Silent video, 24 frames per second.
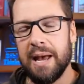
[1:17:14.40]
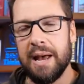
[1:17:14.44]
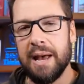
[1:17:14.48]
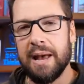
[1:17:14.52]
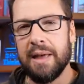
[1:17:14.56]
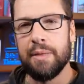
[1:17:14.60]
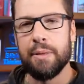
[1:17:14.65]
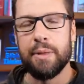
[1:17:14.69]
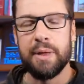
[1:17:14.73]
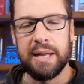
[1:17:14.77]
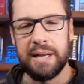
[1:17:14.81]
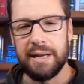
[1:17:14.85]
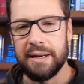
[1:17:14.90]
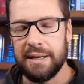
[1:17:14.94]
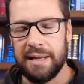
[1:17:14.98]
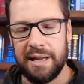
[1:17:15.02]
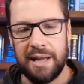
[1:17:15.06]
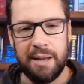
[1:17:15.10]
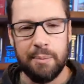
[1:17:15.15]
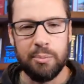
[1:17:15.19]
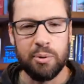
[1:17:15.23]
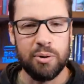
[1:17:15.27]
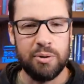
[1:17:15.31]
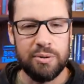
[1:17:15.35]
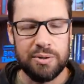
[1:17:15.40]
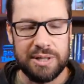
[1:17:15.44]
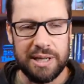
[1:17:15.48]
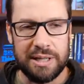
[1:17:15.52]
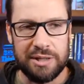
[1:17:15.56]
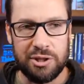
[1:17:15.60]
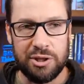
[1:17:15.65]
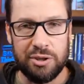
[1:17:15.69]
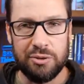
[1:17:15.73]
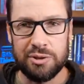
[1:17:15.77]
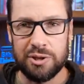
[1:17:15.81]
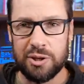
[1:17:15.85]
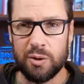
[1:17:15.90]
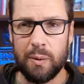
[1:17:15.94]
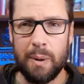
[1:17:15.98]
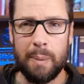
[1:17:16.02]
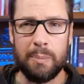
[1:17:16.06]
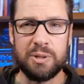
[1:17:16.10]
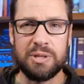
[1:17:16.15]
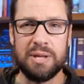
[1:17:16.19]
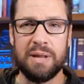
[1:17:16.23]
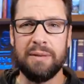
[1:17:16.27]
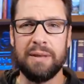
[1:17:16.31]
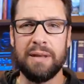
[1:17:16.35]
Then in Hebrews, it's used to
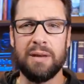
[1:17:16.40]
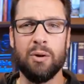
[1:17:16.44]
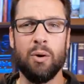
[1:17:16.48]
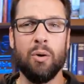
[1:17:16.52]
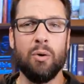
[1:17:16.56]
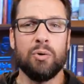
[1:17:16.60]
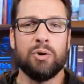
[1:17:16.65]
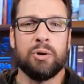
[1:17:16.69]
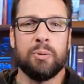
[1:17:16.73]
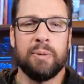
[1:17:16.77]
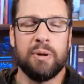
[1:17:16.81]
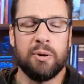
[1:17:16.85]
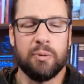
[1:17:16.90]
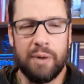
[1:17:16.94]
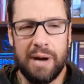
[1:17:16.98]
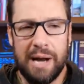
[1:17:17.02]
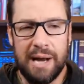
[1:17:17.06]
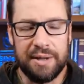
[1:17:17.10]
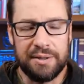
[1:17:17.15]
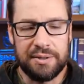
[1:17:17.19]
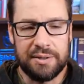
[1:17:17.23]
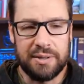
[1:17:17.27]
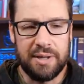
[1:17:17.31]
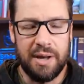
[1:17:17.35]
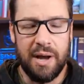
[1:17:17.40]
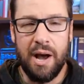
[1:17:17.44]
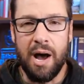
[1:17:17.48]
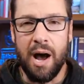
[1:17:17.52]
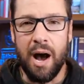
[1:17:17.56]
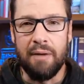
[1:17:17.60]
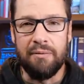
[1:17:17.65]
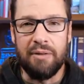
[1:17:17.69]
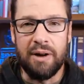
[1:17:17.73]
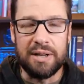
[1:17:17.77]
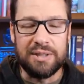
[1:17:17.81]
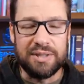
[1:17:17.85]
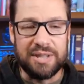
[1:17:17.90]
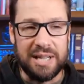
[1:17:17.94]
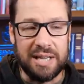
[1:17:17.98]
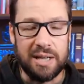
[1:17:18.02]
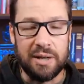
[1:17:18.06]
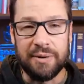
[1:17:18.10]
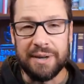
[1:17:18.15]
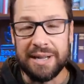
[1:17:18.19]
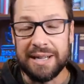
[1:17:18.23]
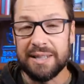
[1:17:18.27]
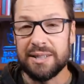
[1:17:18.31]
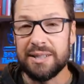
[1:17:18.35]
represent the ultimate rest of us
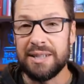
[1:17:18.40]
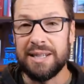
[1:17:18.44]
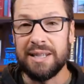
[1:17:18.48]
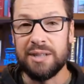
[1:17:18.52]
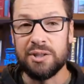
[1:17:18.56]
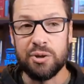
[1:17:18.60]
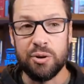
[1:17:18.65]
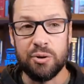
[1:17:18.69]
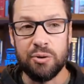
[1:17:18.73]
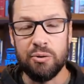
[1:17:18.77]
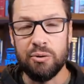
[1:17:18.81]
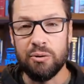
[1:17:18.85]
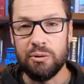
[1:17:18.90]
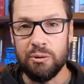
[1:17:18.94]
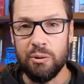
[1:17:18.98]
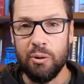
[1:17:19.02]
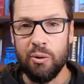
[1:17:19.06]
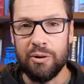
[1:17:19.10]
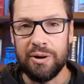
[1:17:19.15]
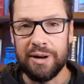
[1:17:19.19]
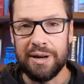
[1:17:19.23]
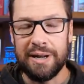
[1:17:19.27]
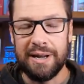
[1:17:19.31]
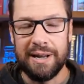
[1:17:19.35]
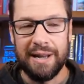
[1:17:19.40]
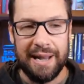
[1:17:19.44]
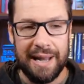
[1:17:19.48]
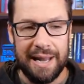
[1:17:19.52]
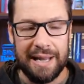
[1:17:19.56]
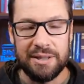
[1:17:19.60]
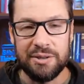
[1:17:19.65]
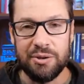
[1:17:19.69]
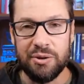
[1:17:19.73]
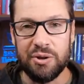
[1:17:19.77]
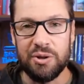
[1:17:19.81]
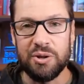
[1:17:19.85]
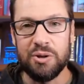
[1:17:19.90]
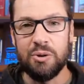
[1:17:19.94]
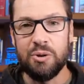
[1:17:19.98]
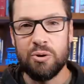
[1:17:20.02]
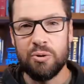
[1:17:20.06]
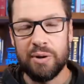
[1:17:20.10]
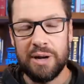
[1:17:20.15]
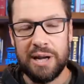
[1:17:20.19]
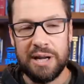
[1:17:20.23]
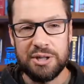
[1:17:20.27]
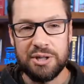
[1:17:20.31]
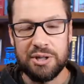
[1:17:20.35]
entering into eternal glory, into the new
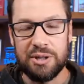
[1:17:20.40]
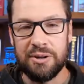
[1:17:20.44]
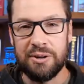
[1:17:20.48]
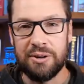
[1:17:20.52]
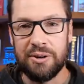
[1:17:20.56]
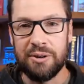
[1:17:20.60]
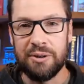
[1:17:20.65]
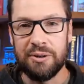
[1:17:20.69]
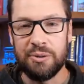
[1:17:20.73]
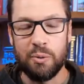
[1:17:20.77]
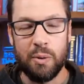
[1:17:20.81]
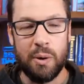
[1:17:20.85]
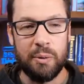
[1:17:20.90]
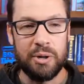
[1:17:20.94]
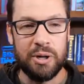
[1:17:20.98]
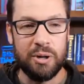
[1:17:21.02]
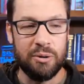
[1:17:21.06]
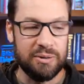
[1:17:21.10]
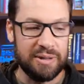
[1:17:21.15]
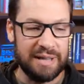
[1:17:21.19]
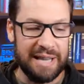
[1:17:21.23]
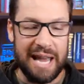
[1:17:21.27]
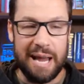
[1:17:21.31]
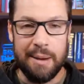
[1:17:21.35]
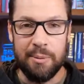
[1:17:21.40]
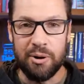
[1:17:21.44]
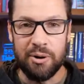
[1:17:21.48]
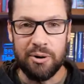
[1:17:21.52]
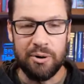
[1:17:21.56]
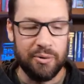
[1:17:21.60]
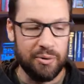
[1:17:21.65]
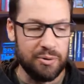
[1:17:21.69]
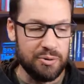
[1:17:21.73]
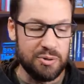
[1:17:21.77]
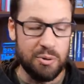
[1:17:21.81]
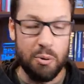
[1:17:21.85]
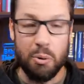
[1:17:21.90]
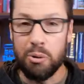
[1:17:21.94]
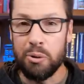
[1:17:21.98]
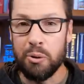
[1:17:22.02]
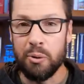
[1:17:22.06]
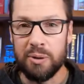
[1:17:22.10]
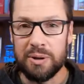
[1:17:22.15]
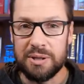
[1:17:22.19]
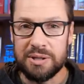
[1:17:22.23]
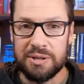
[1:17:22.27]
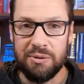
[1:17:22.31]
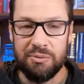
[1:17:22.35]
creation in earth where we don't labor and there's no
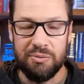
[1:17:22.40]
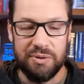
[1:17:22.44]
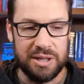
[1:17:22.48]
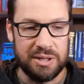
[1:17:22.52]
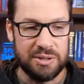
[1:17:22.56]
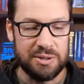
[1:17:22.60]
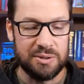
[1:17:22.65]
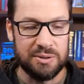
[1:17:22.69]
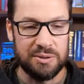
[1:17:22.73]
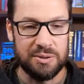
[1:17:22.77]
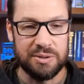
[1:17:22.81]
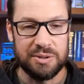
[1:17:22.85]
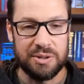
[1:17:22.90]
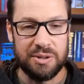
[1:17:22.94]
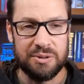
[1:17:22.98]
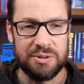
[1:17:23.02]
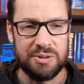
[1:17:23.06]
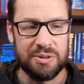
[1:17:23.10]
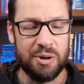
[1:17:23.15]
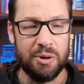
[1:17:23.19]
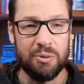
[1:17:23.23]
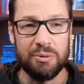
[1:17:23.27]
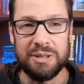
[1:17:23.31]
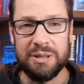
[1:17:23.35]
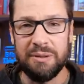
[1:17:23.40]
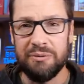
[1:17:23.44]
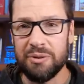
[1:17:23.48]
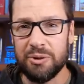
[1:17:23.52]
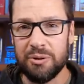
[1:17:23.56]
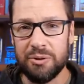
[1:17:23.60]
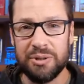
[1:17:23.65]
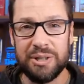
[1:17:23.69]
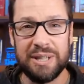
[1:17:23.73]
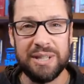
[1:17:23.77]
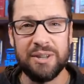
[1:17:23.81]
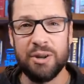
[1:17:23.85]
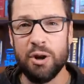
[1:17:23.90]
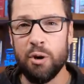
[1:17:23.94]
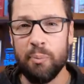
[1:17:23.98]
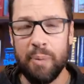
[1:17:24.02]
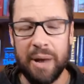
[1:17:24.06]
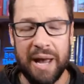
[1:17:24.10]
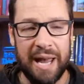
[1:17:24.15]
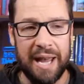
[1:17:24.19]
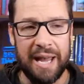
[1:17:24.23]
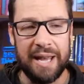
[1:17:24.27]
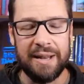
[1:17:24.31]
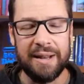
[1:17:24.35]
thorns and thistles, there's no difficulty and no
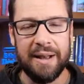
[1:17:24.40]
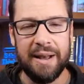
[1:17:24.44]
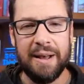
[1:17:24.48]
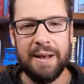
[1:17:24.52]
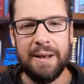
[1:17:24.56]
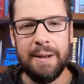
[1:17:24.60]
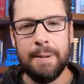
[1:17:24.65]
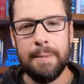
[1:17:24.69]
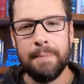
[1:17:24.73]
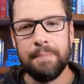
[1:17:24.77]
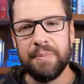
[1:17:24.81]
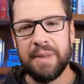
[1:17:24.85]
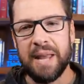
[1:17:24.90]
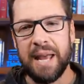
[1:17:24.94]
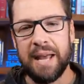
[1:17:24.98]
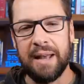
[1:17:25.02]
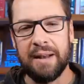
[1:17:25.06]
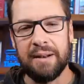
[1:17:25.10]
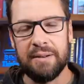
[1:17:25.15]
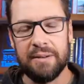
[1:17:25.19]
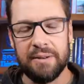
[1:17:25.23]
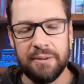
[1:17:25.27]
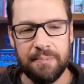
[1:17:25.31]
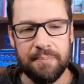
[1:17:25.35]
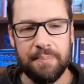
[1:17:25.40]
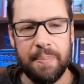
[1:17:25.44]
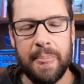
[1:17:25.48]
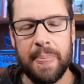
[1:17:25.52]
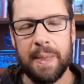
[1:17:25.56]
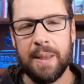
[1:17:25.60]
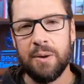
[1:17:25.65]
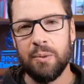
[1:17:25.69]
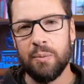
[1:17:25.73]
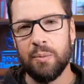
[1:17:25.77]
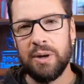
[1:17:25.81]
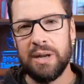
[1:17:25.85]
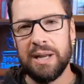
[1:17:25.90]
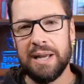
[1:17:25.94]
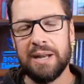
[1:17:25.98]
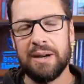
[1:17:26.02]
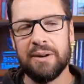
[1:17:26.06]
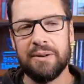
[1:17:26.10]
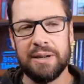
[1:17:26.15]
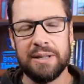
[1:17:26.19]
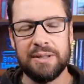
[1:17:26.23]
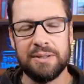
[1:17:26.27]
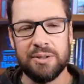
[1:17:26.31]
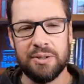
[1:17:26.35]
pain, and we
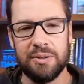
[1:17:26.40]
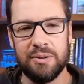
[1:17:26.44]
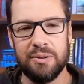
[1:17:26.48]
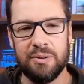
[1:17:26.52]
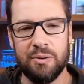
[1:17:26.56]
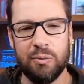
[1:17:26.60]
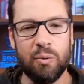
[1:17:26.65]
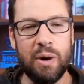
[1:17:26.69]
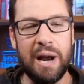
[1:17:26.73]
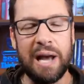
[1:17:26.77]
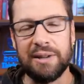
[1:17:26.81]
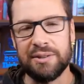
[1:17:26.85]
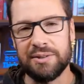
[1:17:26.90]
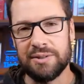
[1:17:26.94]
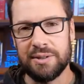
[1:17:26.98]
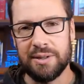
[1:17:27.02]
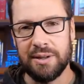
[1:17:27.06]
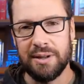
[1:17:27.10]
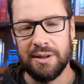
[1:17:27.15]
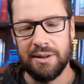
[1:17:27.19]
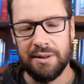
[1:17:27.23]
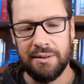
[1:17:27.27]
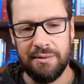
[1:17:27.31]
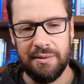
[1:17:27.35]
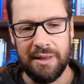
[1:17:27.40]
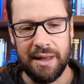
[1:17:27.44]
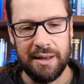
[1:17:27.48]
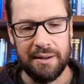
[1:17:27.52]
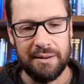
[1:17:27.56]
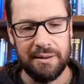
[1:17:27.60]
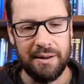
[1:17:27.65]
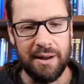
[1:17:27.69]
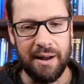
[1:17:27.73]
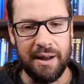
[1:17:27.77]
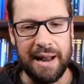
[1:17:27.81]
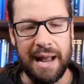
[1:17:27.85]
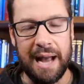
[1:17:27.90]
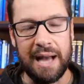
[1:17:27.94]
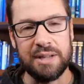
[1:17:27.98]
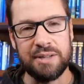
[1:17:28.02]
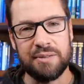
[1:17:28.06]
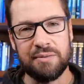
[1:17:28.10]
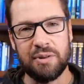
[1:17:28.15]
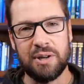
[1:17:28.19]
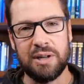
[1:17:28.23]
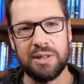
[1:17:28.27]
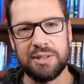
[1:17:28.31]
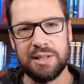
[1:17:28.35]
enter into the rest that God has
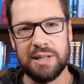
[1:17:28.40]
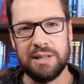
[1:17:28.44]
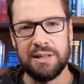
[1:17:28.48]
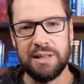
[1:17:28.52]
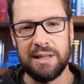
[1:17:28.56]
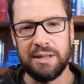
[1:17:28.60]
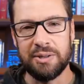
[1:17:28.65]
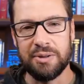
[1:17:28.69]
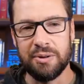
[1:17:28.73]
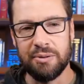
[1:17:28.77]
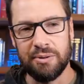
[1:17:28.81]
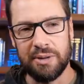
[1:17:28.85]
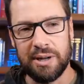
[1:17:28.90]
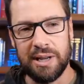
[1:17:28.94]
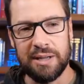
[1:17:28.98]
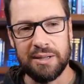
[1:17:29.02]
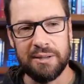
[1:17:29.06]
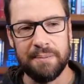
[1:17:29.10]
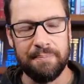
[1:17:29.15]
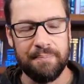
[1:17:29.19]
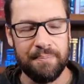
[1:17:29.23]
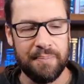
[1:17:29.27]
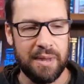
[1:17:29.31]
for us in the eternal kingdom.